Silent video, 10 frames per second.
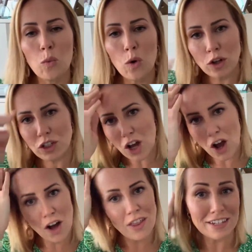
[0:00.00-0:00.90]
What
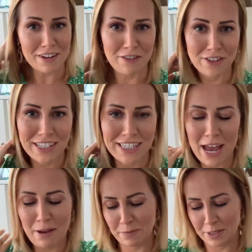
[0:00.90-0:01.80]
are the different
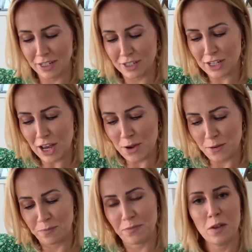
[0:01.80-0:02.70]
steps? So
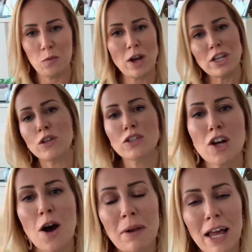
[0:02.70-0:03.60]
when you
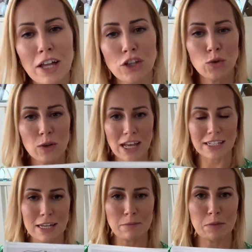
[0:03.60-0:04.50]
start plan, you'll get a
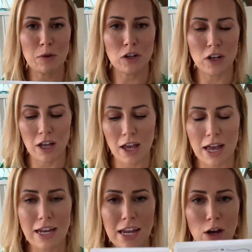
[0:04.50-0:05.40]
steps booklet
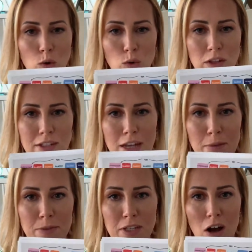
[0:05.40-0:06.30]
and all the
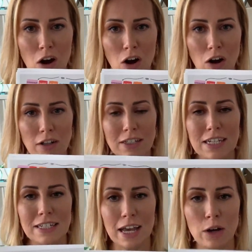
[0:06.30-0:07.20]
steps are
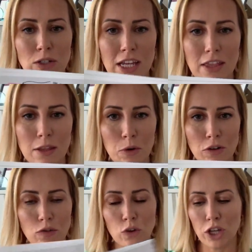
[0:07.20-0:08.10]
detailed in the
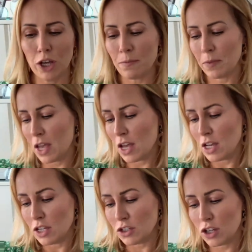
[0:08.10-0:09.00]
book for you.
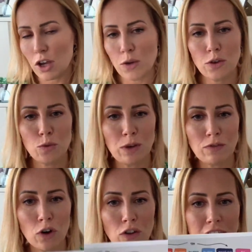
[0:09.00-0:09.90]
So we've
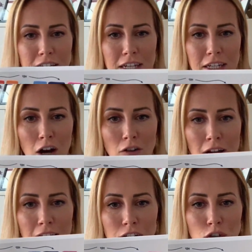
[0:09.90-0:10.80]
got the TDR
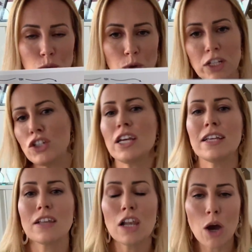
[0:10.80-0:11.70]
range, which
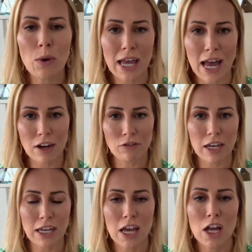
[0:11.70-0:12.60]
is a lower
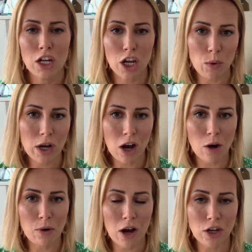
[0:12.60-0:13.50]
calorie, lower
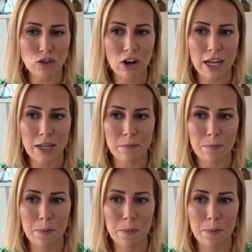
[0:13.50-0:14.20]
carbohydrate